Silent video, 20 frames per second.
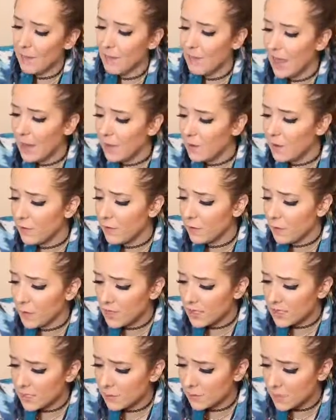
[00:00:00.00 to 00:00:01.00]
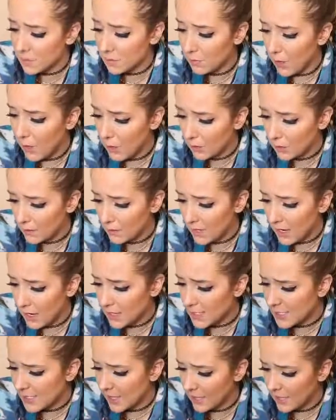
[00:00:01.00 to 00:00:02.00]
that maybe if you put some smaller
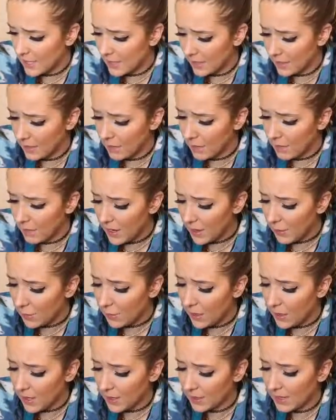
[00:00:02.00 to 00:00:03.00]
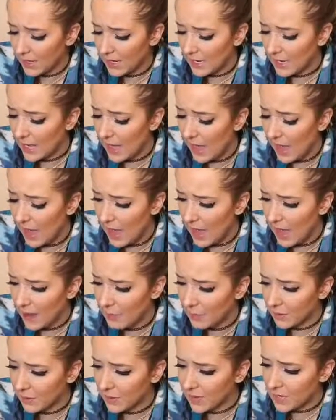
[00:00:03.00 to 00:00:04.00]
dots on here, it might work on like a cat,
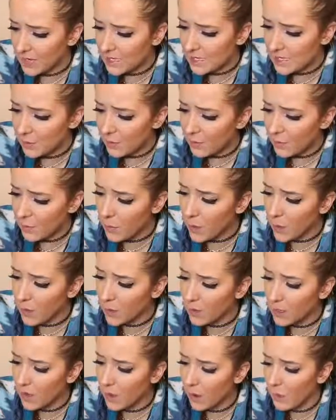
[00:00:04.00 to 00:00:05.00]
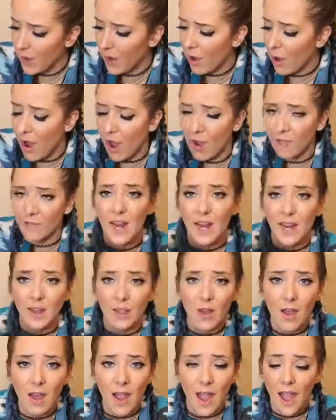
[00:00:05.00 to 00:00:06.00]
but like some of them are already coming off. And I
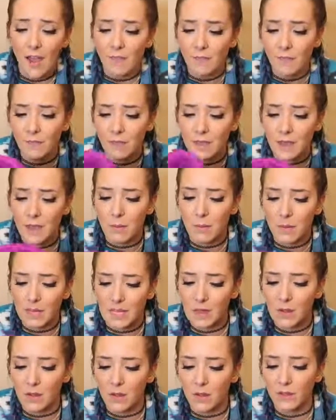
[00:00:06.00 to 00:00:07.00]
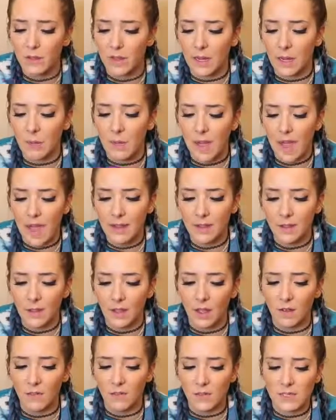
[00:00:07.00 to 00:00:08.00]
thought half of the appeal of like a pet
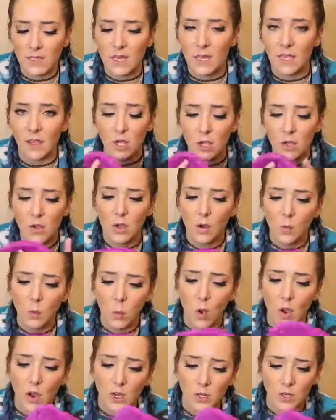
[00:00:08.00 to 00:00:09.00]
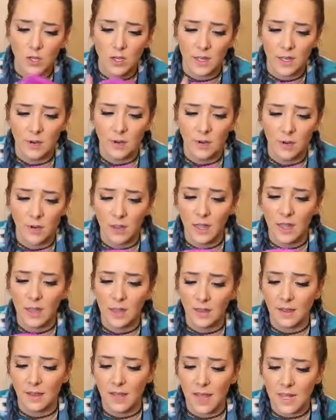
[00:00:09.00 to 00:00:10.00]
glove is like you could wash it or
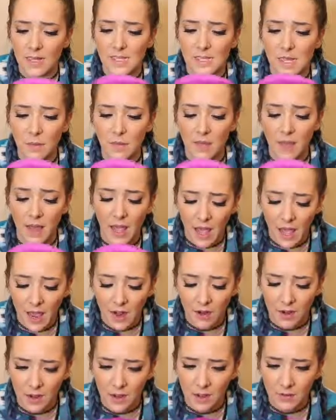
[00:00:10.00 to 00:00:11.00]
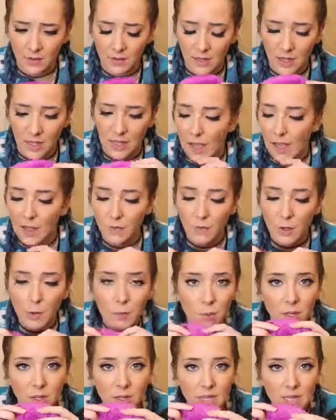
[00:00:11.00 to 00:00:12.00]
like get some of the hair out. Like if you
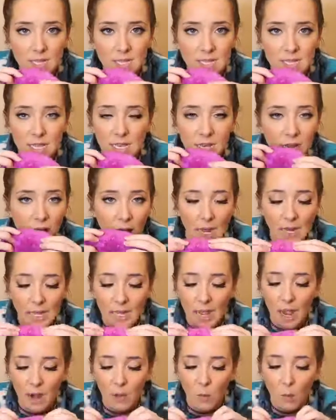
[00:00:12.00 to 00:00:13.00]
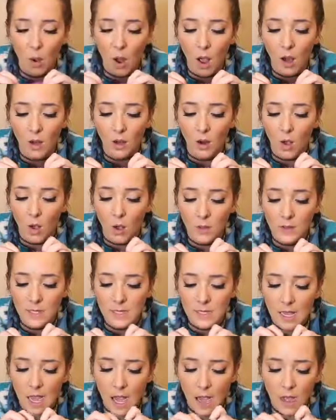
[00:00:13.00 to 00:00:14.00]
put this in any kind of water, all
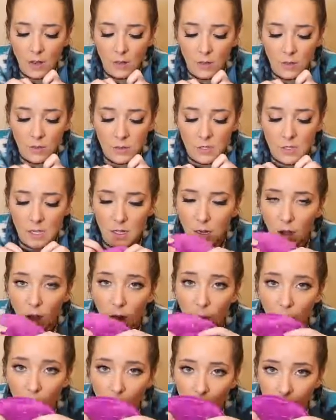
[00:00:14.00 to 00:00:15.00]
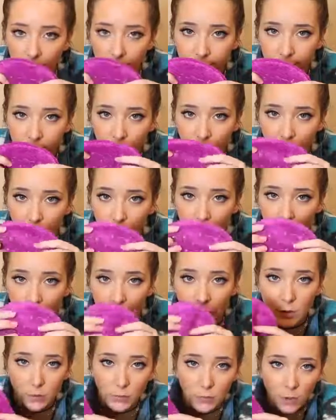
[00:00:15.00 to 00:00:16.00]
this hot glue is gonna come off, girl,
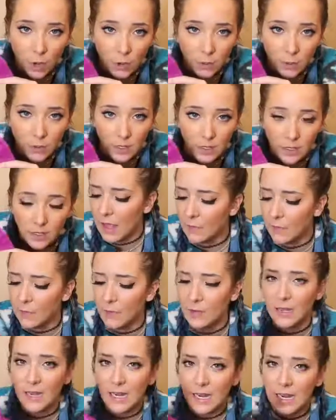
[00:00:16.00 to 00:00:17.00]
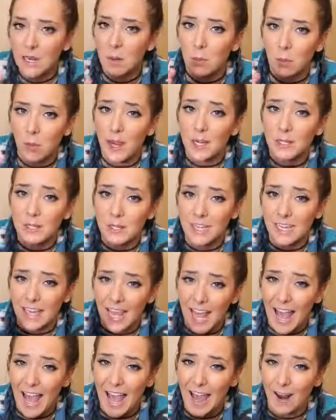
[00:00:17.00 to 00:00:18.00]
and you know it. If you need to brush your
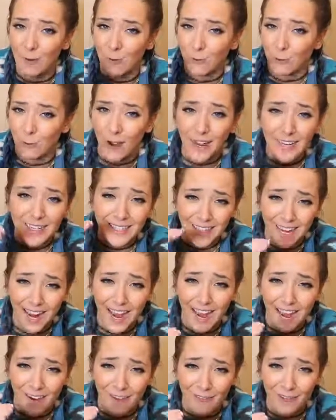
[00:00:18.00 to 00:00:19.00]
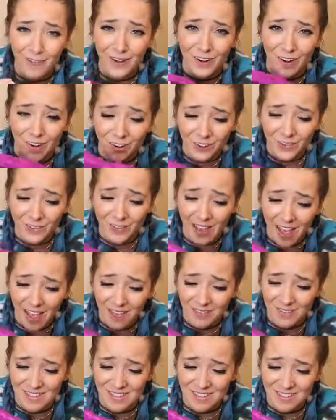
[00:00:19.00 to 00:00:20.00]
cat right now and all you
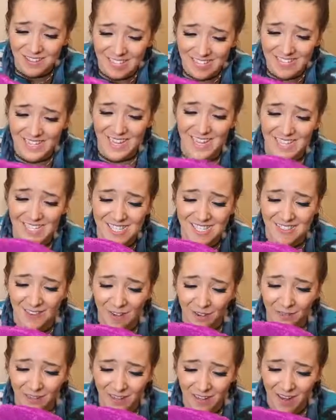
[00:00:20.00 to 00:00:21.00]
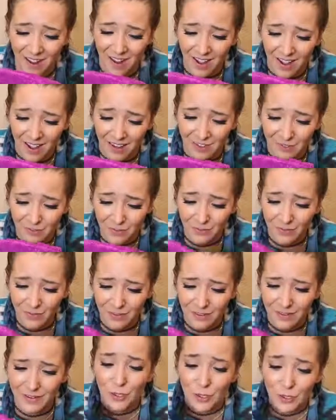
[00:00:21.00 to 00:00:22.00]
have is a latex glove and a hot glue
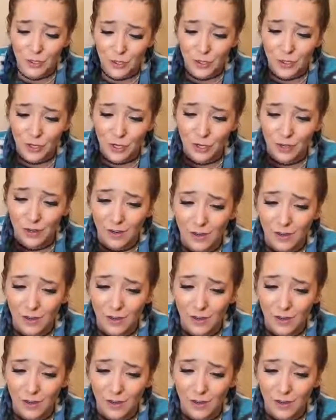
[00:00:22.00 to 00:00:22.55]
gun, sure.